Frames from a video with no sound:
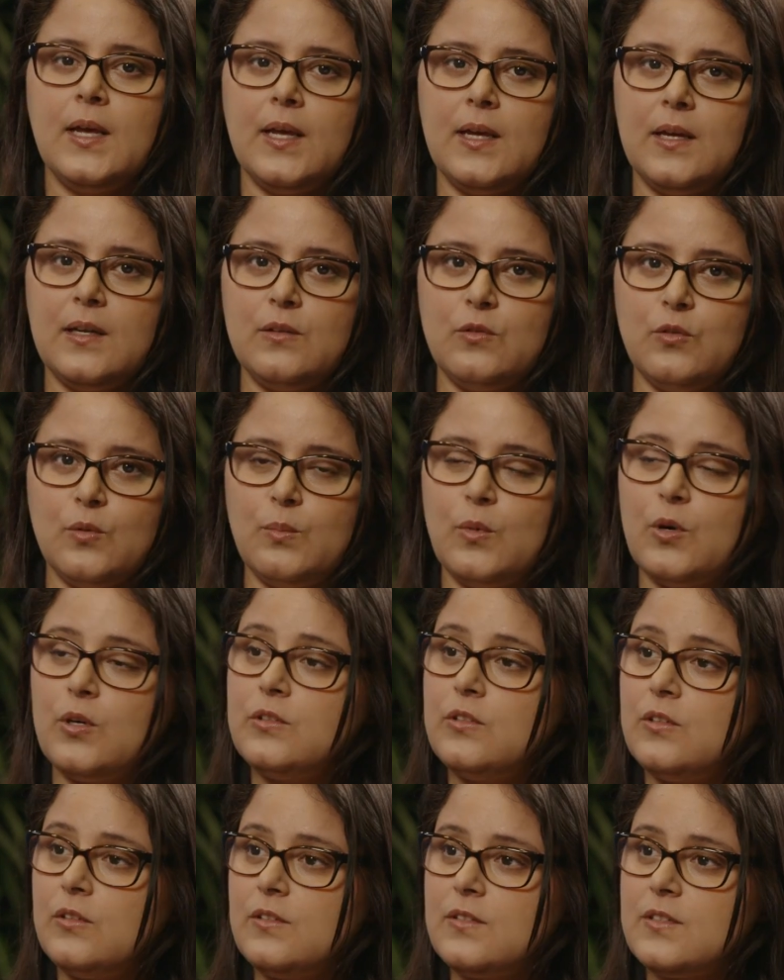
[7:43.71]
and the
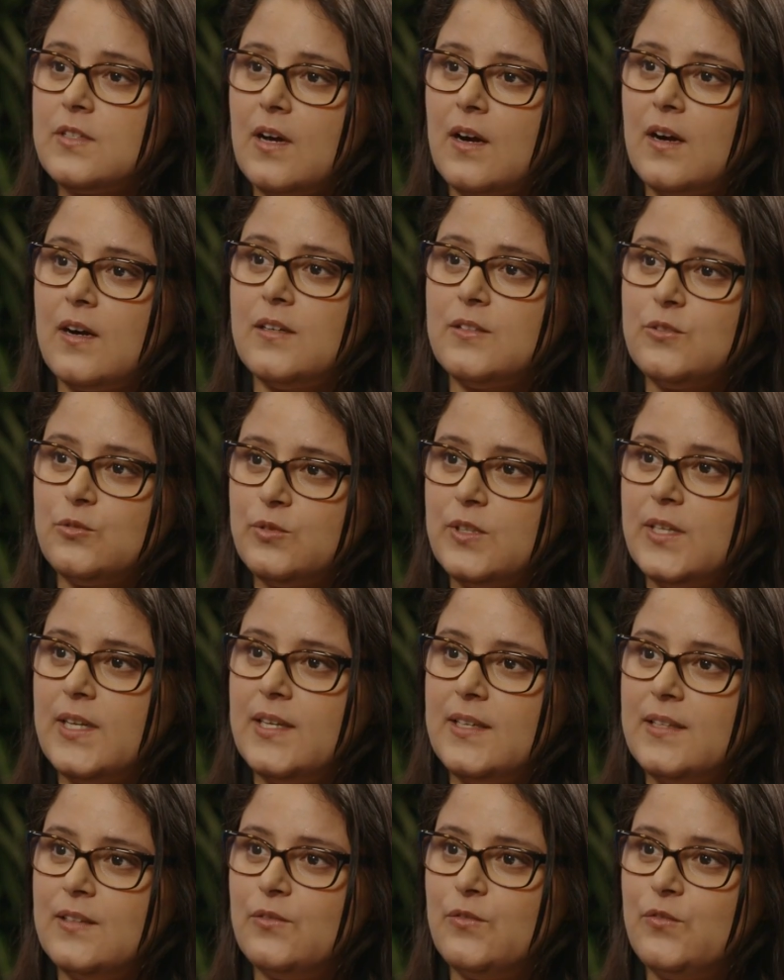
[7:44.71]
models are
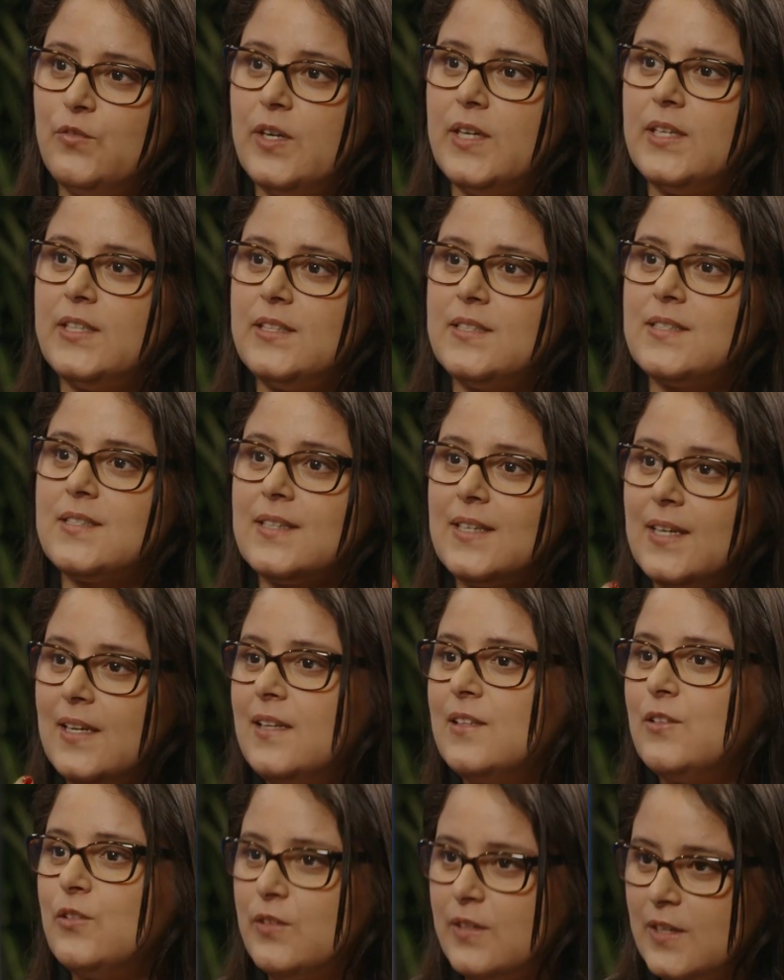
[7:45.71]
today very
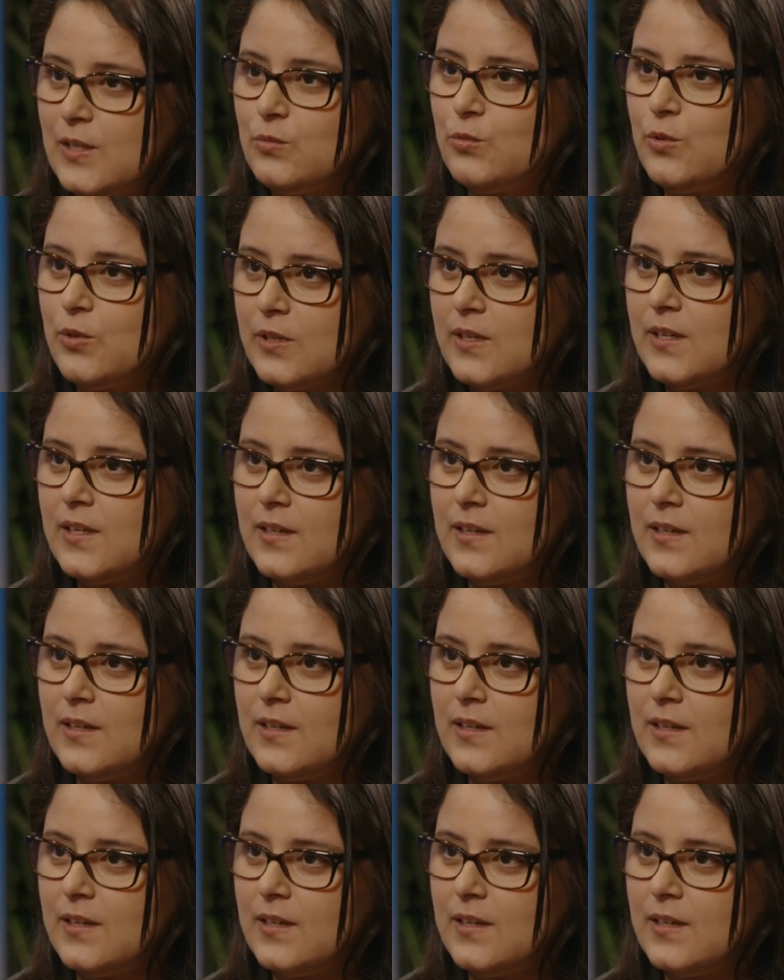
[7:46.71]
skilled on the network.